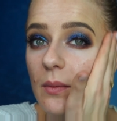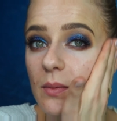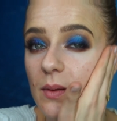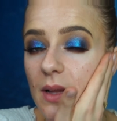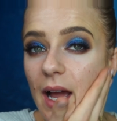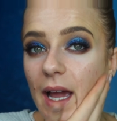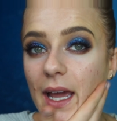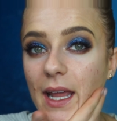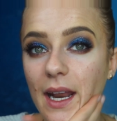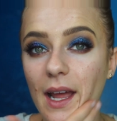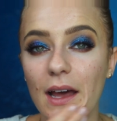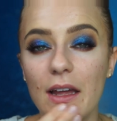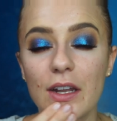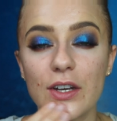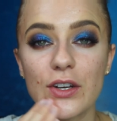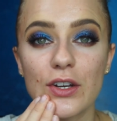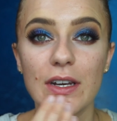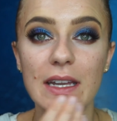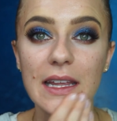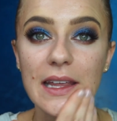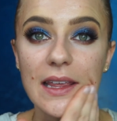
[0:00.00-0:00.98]
apply it
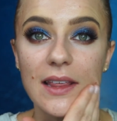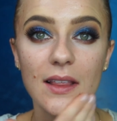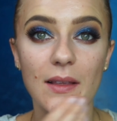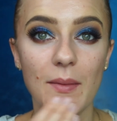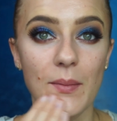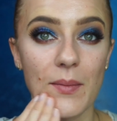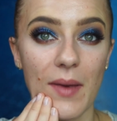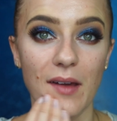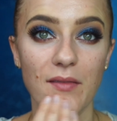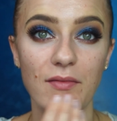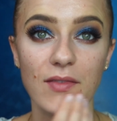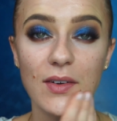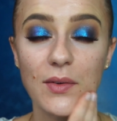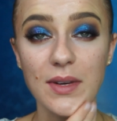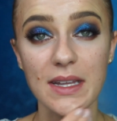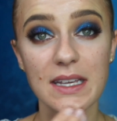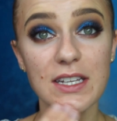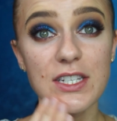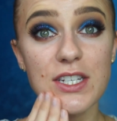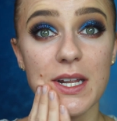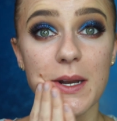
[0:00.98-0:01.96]
underneath my
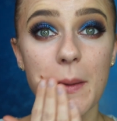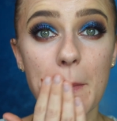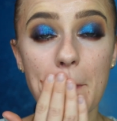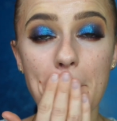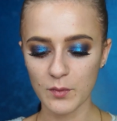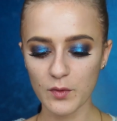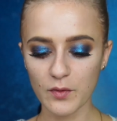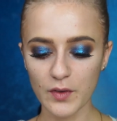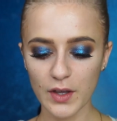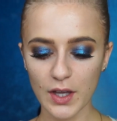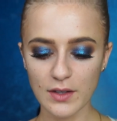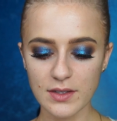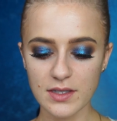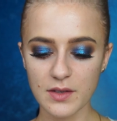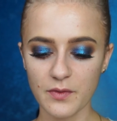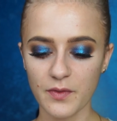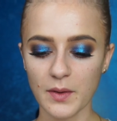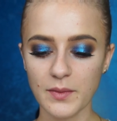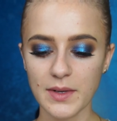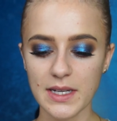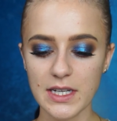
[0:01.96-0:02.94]
foundation. Moving on to
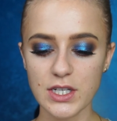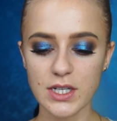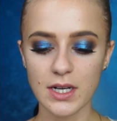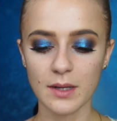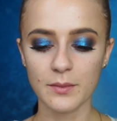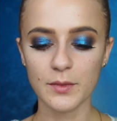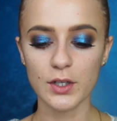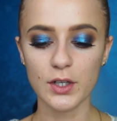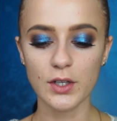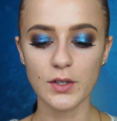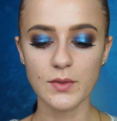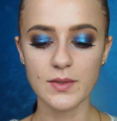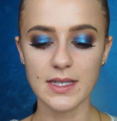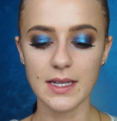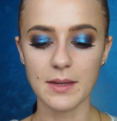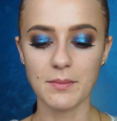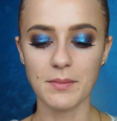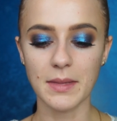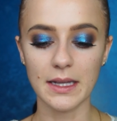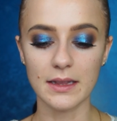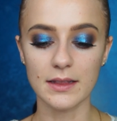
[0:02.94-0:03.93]
foundation, I'm going to use the
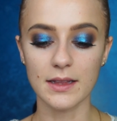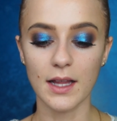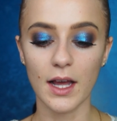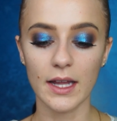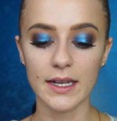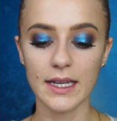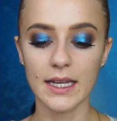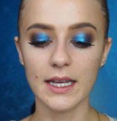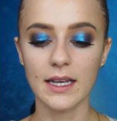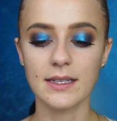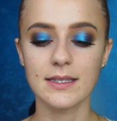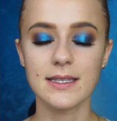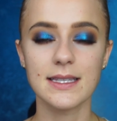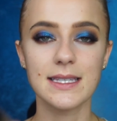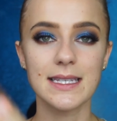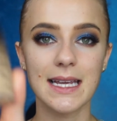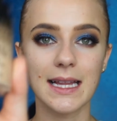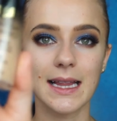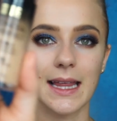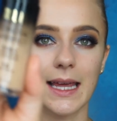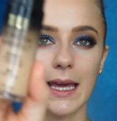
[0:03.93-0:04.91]
Milani
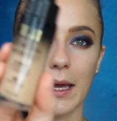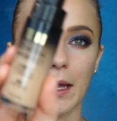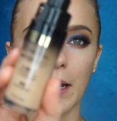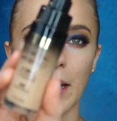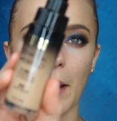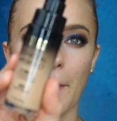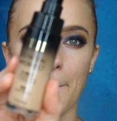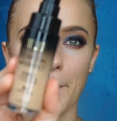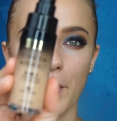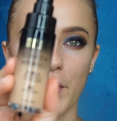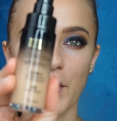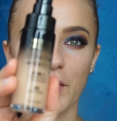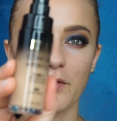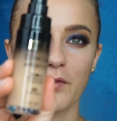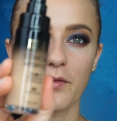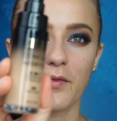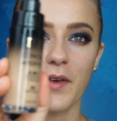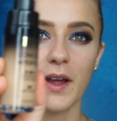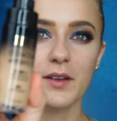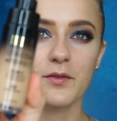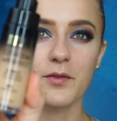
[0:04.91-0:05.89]
Conceal and
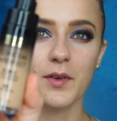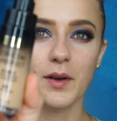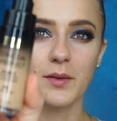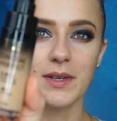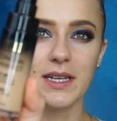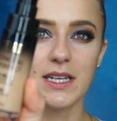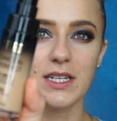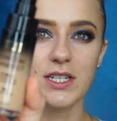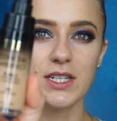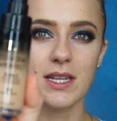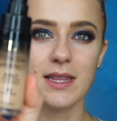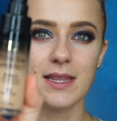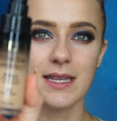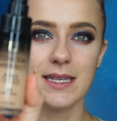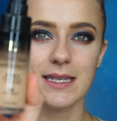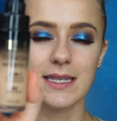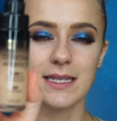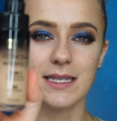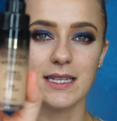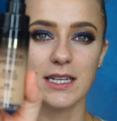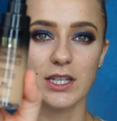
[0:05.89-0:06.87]
Perfect Foundation.
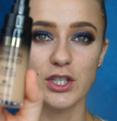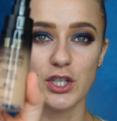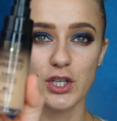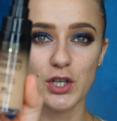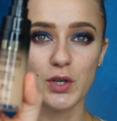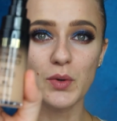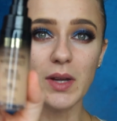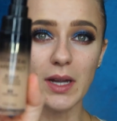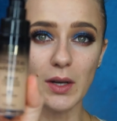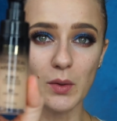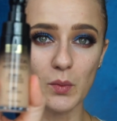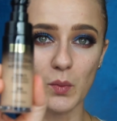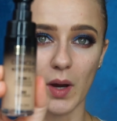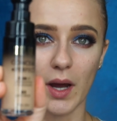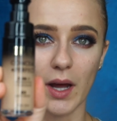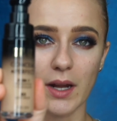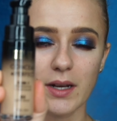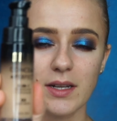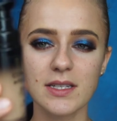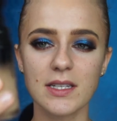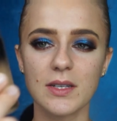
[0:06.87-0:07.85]
This is the
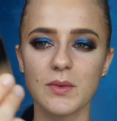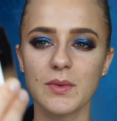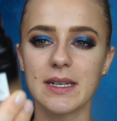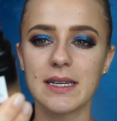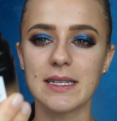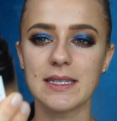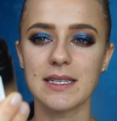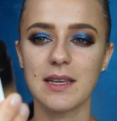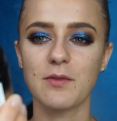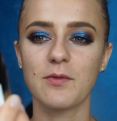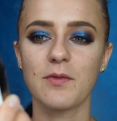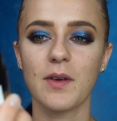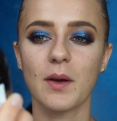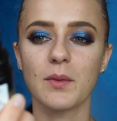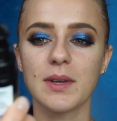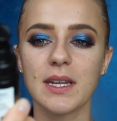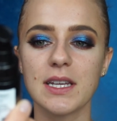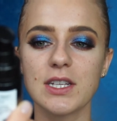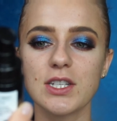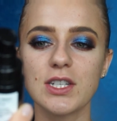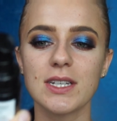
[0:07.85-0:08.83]
two-in-one, so it's a
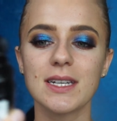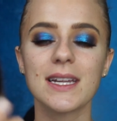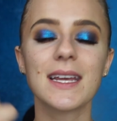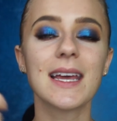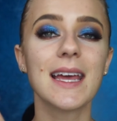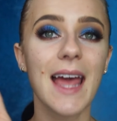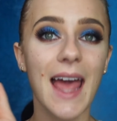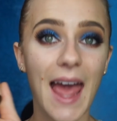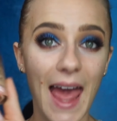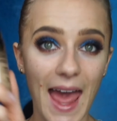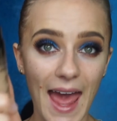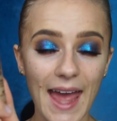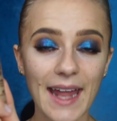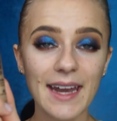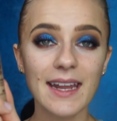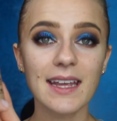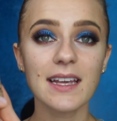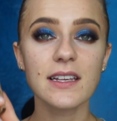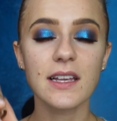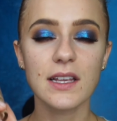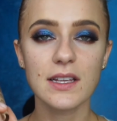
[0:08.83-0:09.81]
foundation and
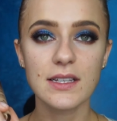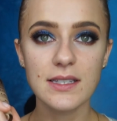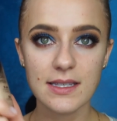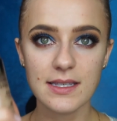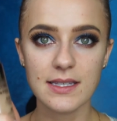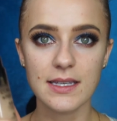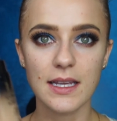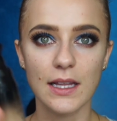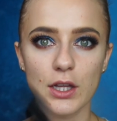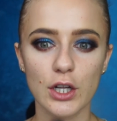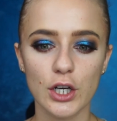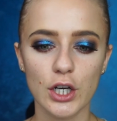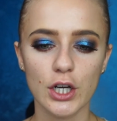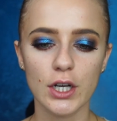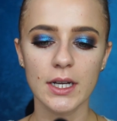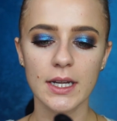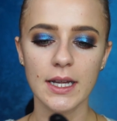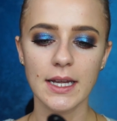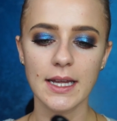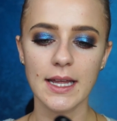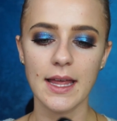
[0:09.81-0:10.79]
a concealer.
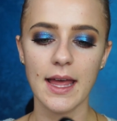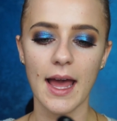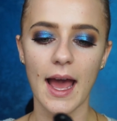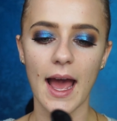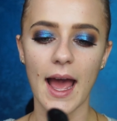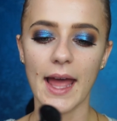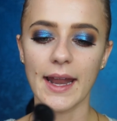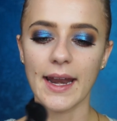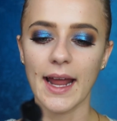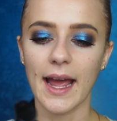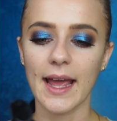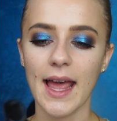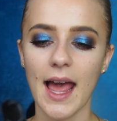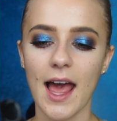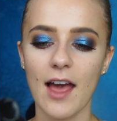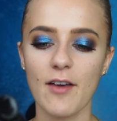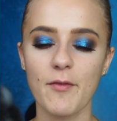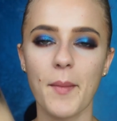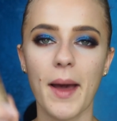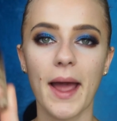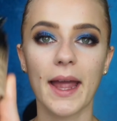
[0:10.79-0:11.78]
And I
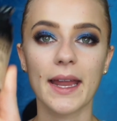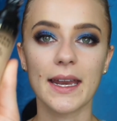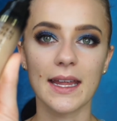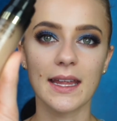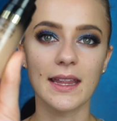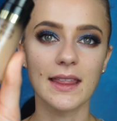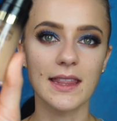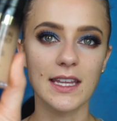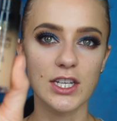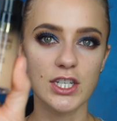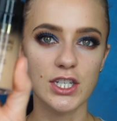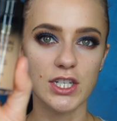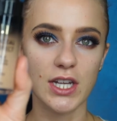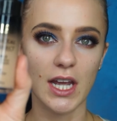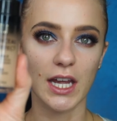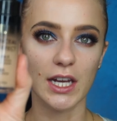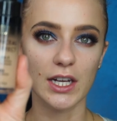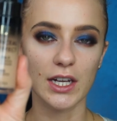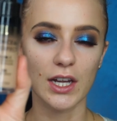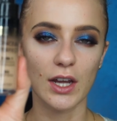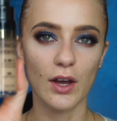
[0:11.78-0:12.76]
have mine in the
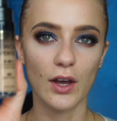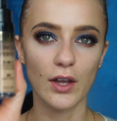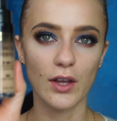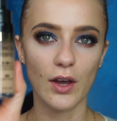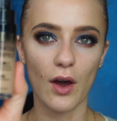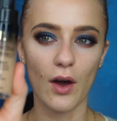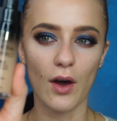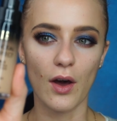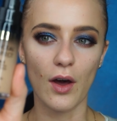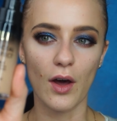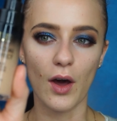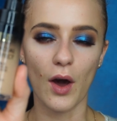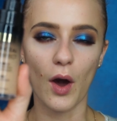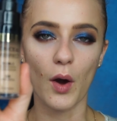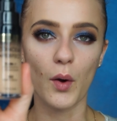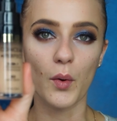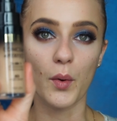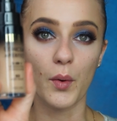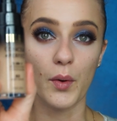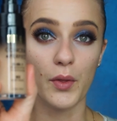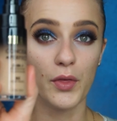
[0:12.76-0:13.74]
shade uh,
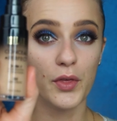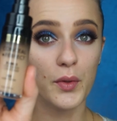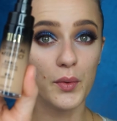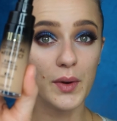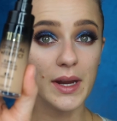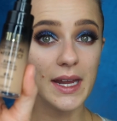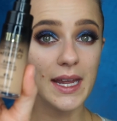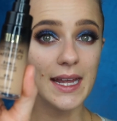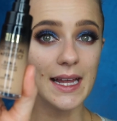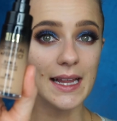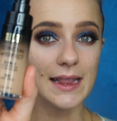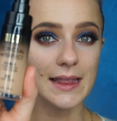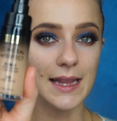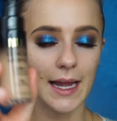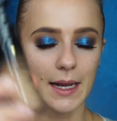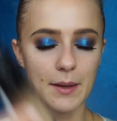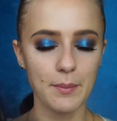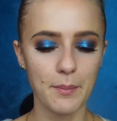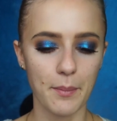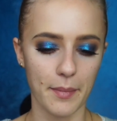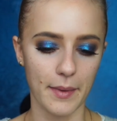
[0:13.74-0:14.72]
03
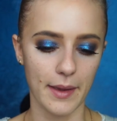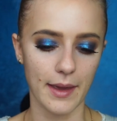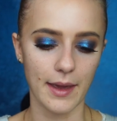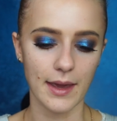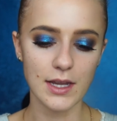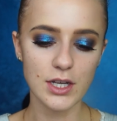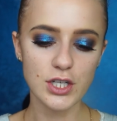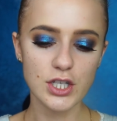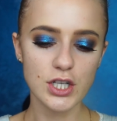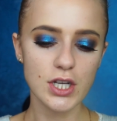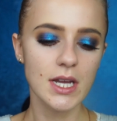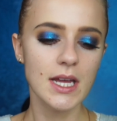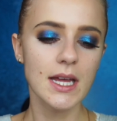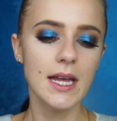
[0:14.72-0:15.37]
Light Beige.